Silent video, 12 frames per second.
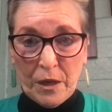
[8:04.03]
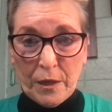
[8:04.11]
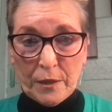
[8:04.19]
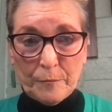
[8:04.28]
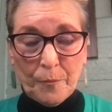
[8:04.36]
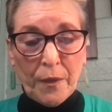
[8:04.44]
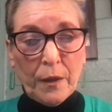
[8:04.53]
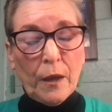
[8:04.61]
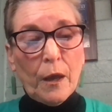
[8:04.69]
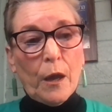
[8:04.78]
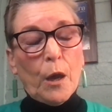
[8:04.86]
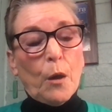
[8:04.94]
it.
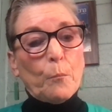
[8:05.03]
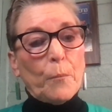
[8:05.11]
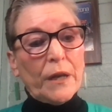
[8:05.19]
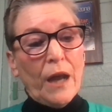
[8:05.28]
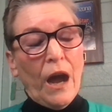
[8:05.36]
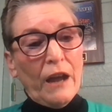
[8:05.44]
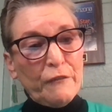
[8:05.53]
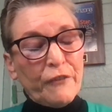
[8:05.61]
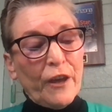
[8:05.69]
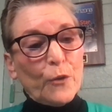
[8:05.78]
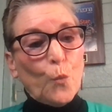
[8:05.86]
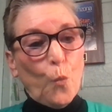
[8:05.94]
But I
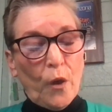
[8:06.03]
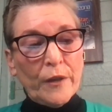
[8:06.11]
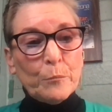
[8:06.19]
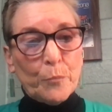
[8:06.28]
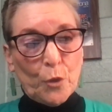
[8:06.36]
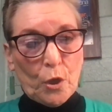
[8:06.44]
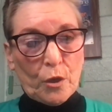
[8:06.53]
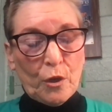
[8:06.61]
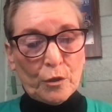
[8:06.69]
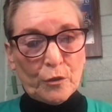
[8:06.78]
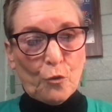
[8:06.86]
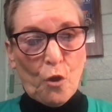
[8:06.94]
found one book
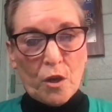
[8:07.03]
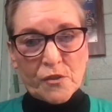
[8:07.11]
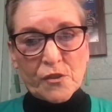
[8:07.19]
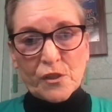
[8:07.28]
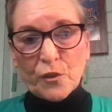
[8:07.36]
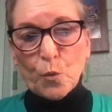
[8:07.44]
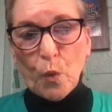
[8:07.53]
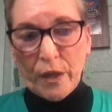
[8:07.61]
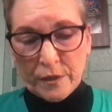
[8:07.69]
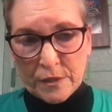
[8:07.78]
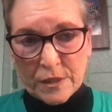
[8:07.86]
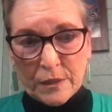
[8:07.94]
called Crosses in the
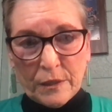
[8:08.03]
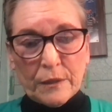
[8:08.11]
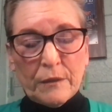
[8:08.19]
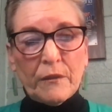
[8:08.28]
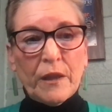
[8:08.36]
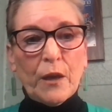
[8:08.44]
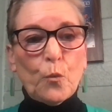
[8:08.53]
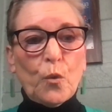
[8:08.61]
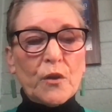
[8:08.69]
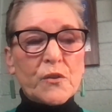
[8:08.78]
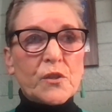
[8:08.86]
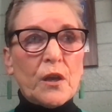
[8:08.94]
Wind that
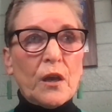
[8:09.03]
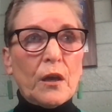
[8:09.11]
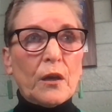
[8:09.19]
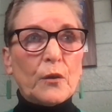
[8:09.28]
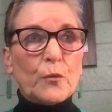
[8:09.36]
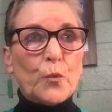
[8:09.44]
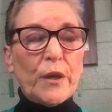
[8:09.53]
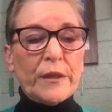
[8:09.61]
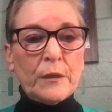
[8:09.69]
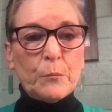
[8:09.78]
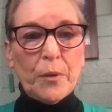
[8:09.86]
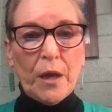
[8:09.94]
was
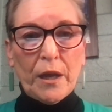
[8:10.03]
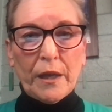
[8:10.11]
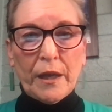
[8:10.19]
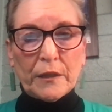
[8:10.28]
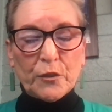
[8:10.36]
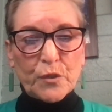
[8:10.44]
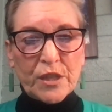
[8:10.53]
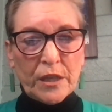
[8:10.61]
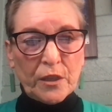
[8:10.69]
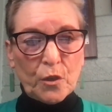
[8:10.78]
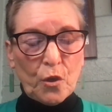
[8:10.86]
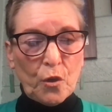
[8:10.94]
written by a
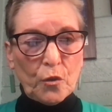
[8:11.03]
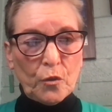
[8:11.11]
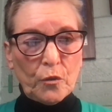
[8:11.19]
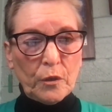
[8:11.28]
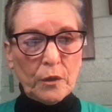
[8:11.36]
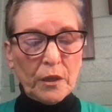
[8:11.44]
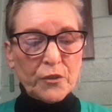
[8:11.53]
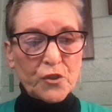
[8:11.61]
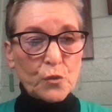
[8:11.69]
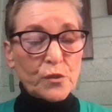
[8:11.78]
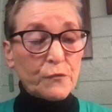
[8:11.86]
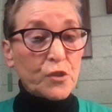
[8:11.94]
Lieutenant Colonel
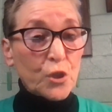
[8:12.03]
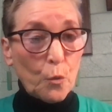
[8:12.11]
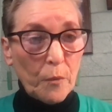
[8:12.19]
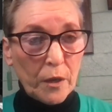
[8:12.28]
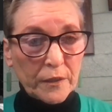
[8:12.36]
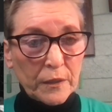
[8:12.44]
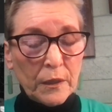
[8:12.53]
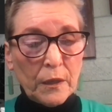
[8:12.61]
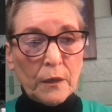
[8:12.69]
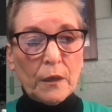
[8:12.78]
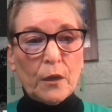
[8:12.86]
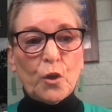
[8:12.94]
Joseph Schumann,
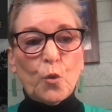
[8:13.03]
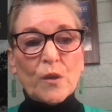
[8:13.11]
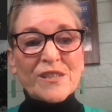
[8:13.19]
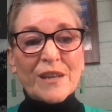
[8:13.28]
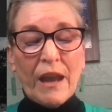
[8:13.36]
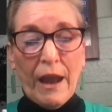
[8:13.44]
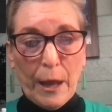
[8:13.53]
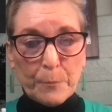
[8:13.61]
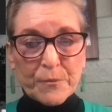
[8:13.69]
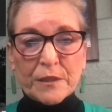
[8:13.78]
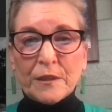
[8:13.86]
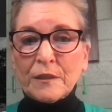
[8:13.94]
who was a
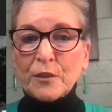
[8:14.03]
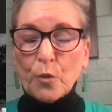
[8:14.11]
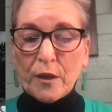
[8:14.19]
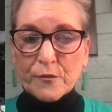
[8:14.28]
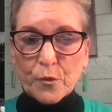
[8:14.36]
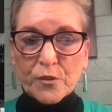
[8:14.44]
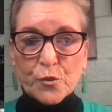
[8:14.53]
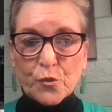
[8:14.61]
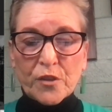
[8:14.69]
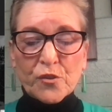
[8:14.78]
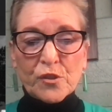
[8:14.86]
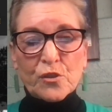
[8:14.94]
captain in the Graves
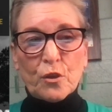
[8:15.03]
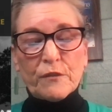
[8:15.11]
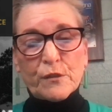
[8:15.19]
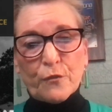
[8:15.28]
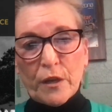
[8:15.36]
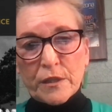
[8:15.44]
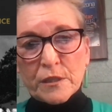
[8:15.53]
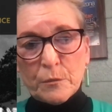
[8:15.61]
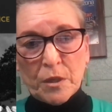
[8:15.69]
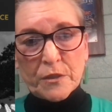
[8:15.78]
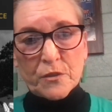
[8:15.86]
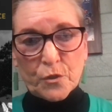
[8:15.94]
Registration Service for 18
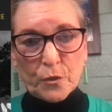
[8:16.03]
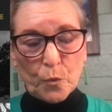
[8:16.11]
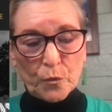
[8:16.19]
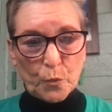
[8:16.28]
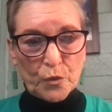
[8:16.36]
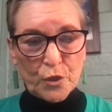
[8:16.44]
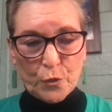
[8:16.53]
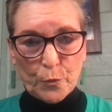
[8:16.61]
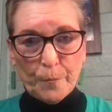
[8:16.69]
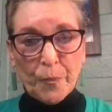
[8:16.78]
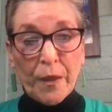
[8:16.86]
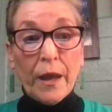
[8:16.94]
months during World War II.
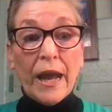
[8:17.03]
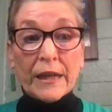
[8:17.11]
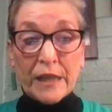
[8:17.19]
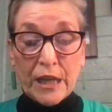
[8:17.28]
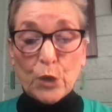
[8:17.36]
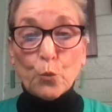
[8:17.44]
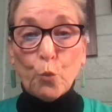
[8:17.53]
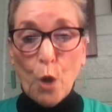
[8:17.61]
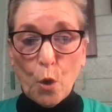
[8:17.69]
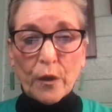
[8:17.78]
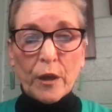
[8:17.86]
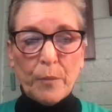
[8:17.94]
And he
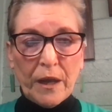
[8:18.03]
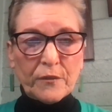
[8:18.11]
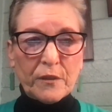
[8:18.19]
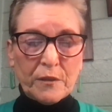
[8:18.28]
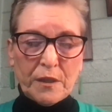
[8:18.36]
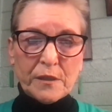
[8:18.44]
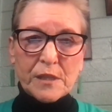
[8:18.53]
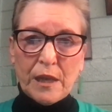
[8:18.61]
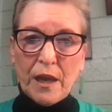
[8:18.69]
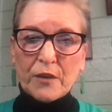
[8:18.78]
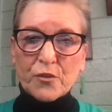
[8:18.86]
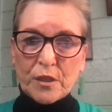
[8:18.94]
wrote about the things they
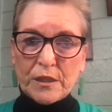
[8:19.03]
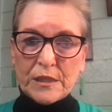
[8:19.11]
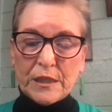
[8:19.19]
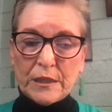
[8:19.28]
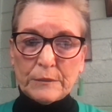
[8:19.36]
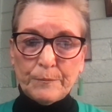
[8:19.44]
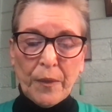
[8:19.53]
actually did.